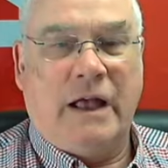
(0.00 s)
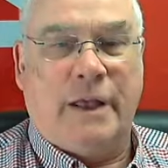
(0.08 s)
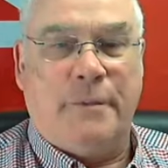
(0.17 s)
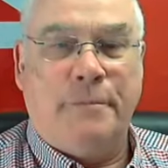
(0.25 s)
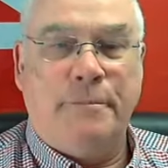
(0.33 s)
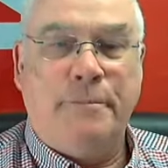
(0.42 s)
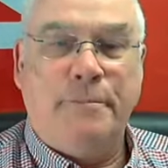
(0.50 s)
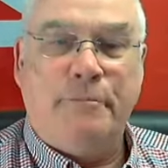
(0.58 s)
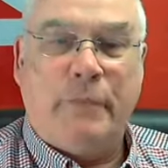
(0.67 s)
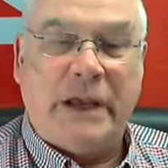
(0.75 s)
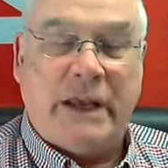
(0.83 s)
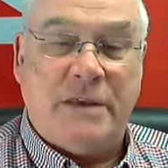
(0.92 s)
Hi,
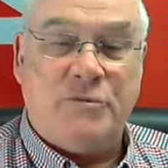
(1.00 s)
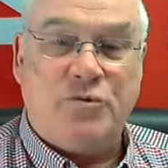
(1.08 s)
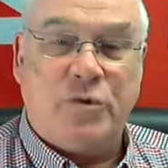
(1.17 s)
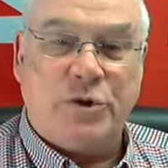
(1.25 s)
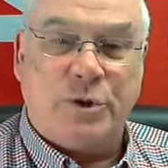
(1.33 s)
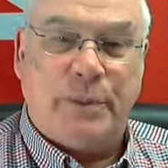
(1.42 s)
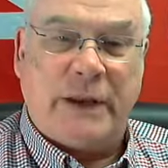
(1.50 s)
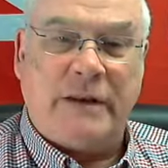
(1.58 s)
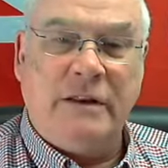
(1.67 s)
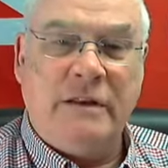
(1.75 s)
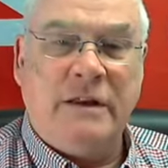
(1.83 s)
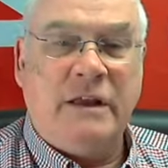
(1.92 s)
my name is Roger
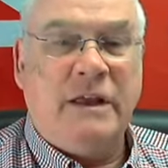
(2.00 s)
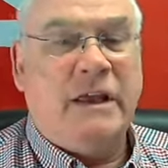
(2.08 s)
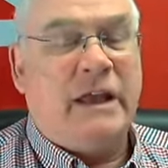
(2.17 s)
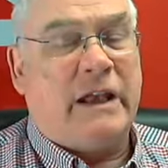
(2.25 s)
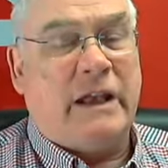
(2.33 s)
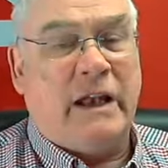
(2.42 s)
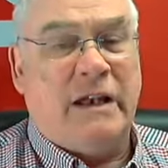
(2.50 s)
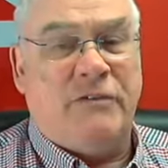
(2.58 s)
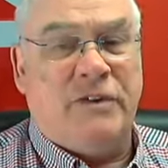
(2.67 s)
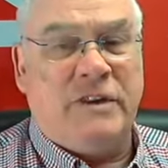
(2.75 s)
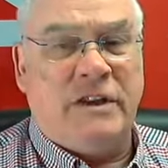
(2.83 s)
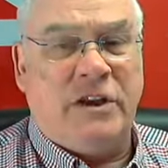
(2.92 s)
Bicknell and I
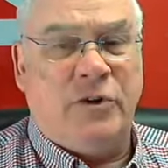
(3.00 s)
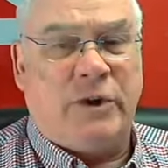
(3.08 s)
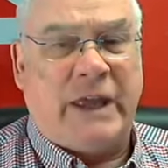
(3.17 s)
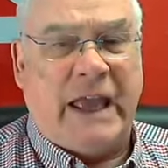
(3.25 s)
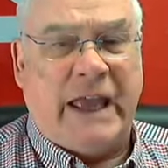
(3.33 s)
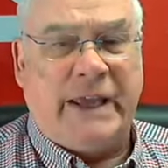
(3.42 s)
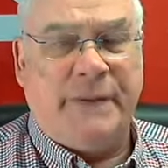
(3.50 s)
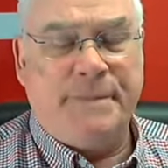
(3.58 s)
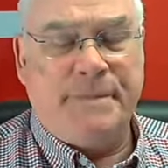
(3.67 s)
live in the UK.